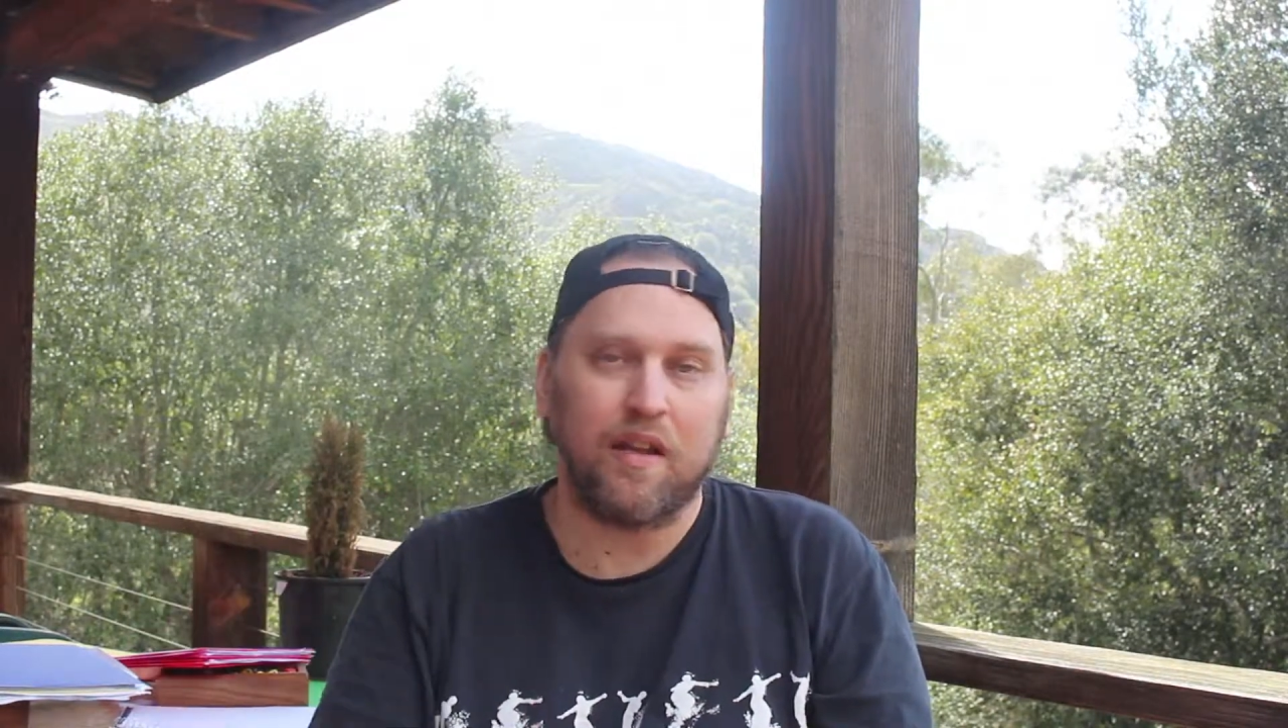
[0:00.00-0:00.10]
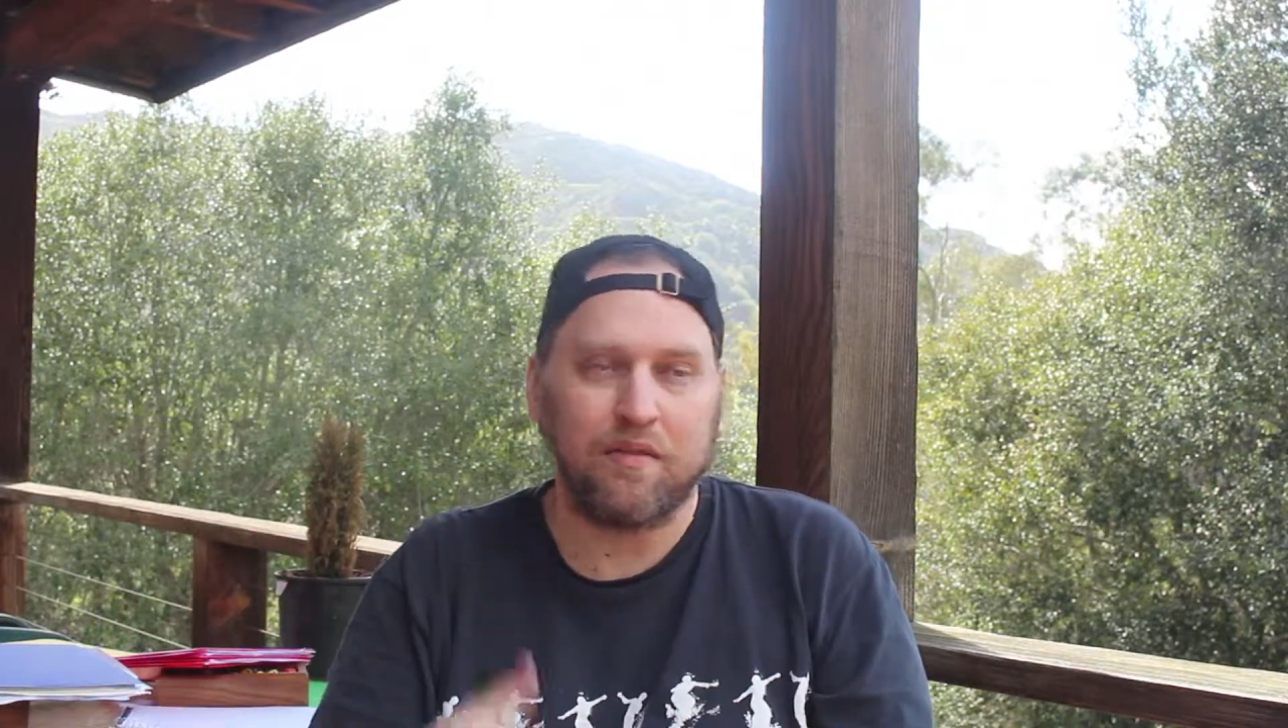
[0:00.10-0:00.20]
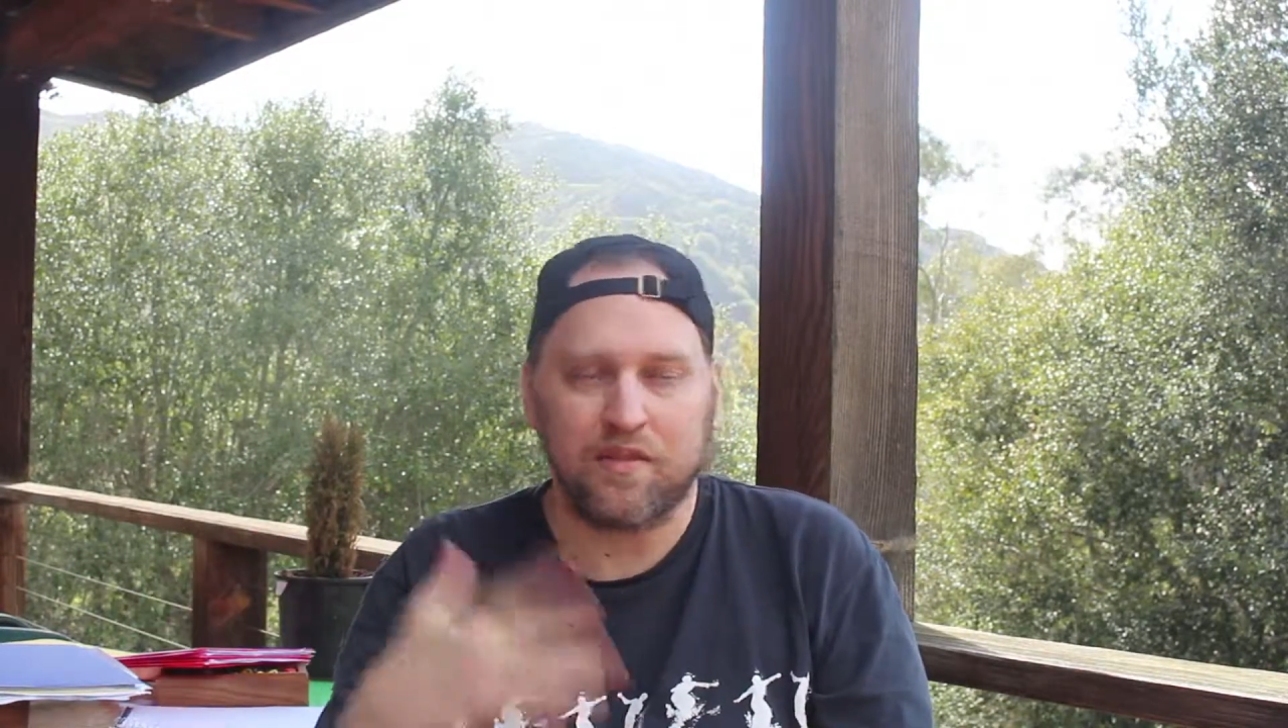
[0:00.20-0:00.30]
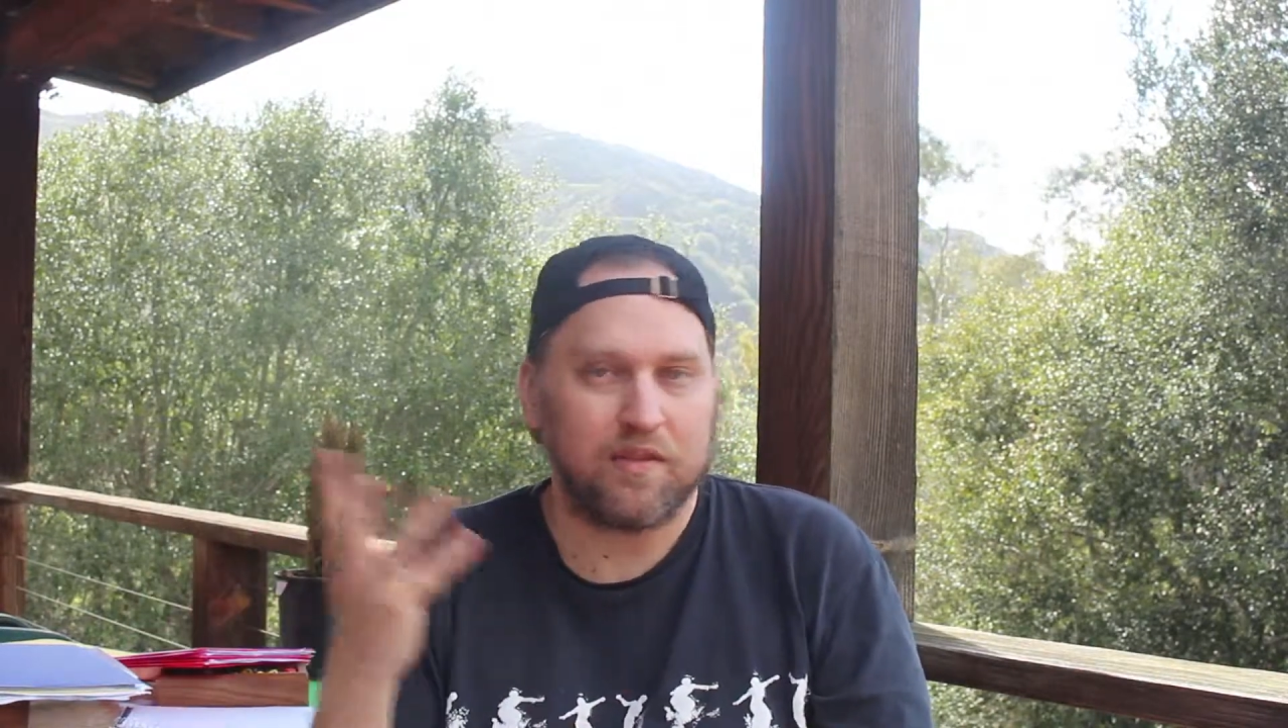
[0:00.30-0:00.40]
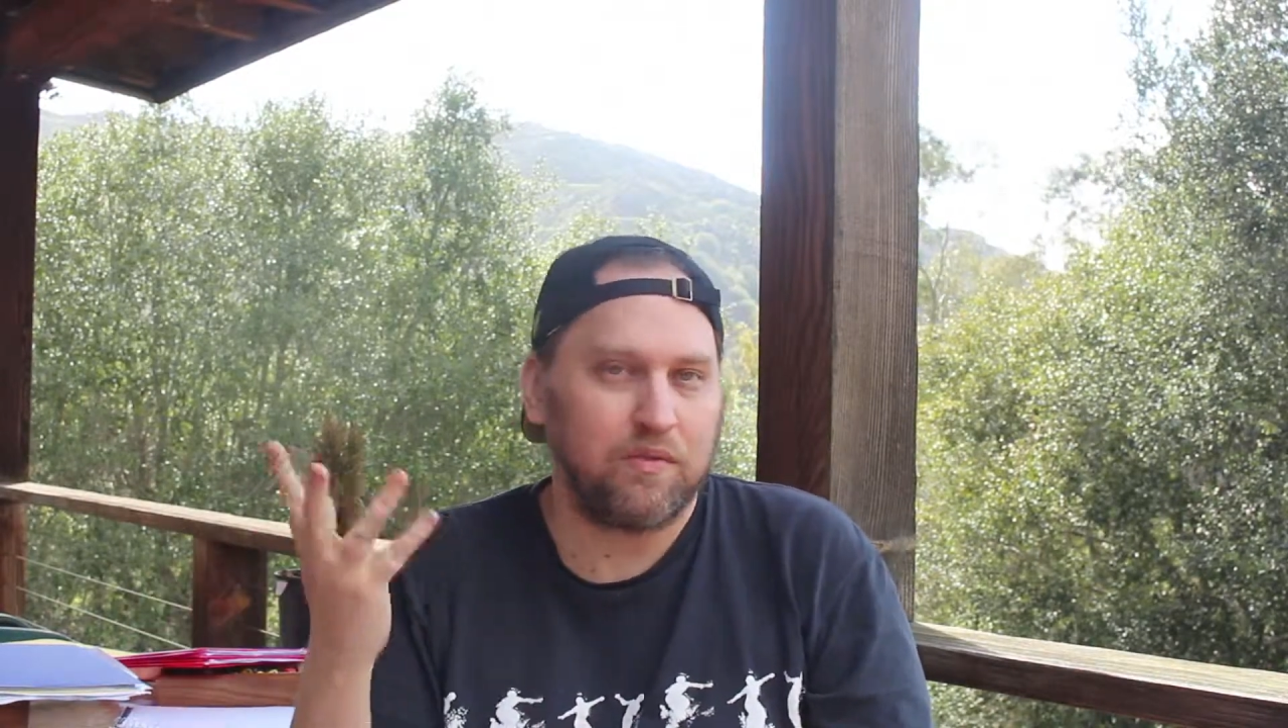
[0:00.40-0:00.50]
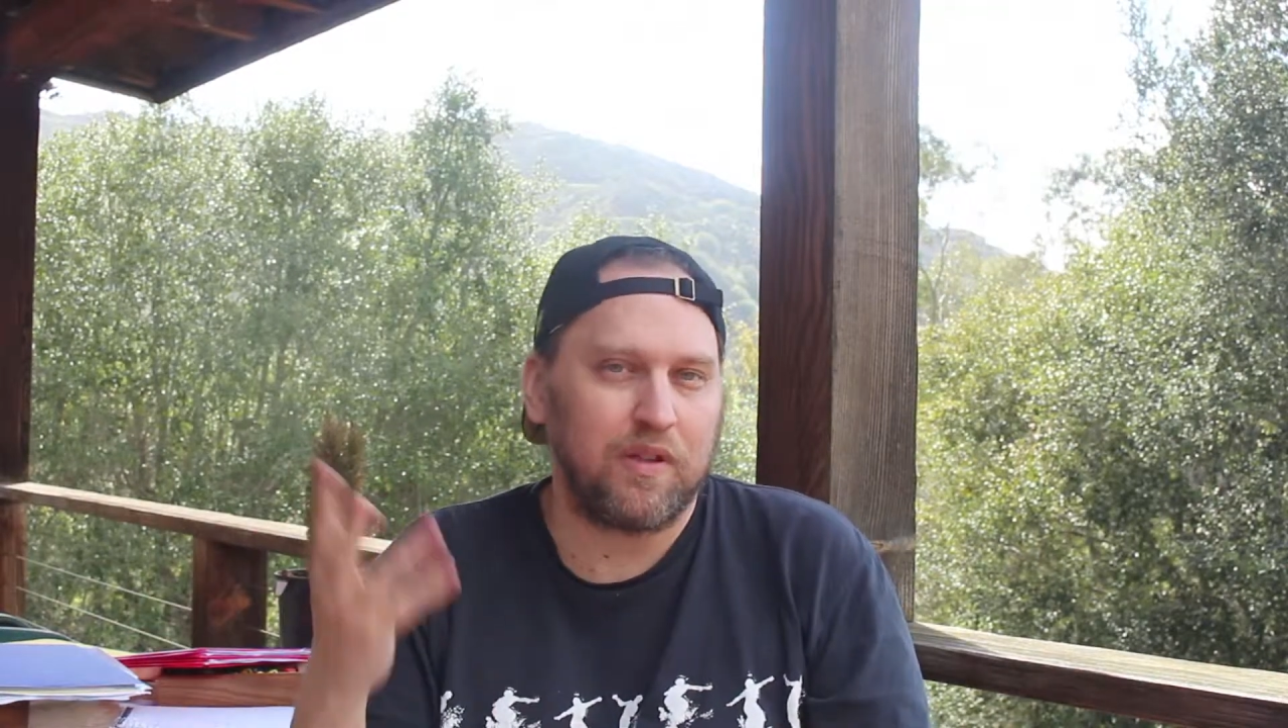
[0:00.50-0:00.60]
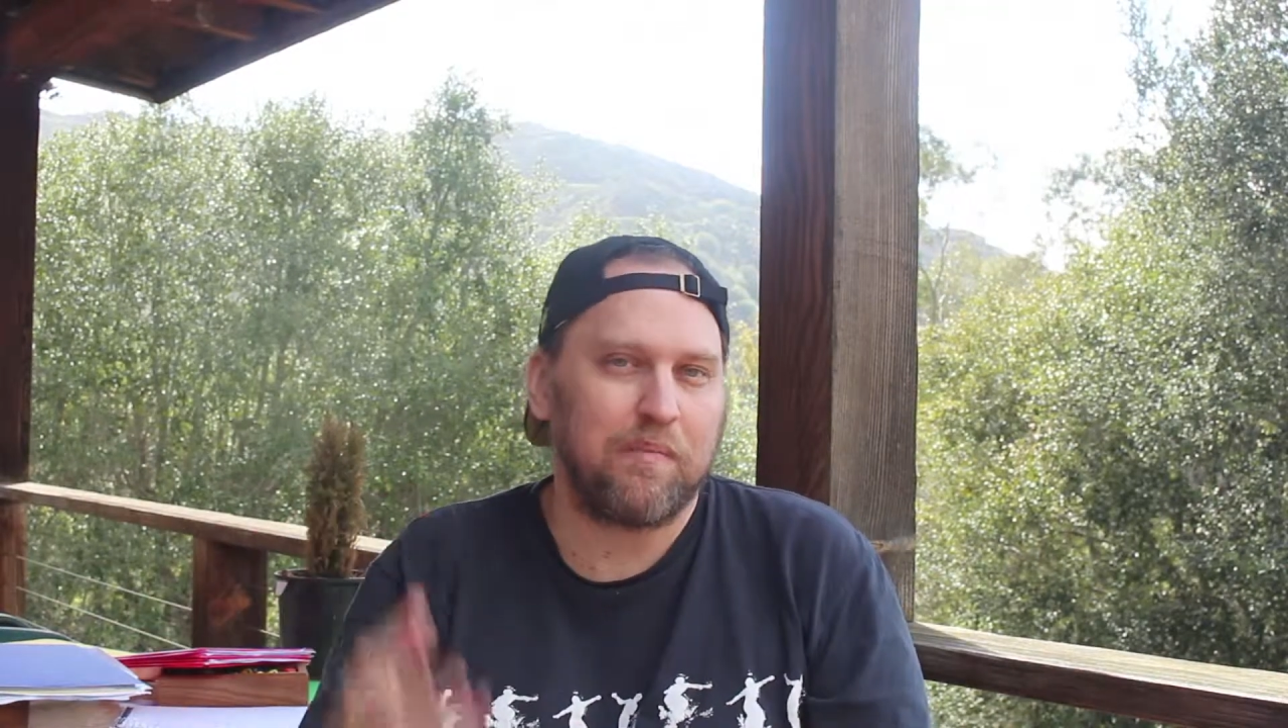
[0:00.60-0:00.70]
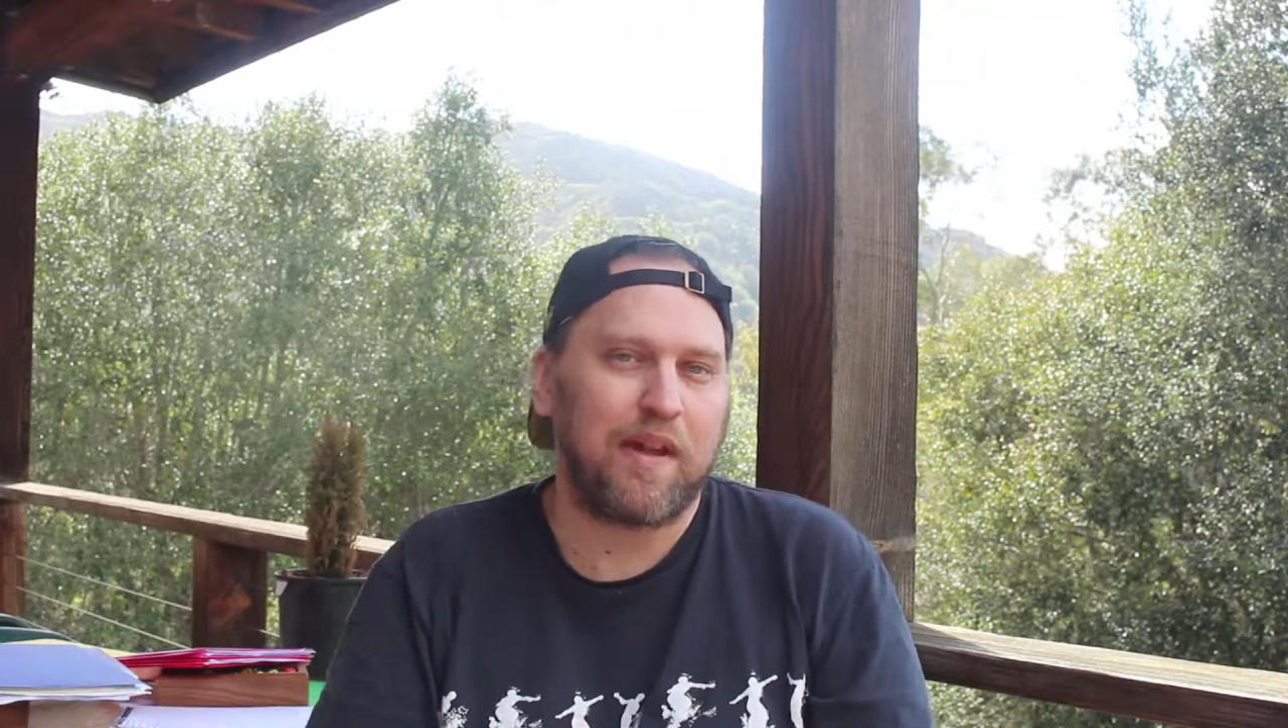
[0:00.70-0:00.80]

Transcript: It's really a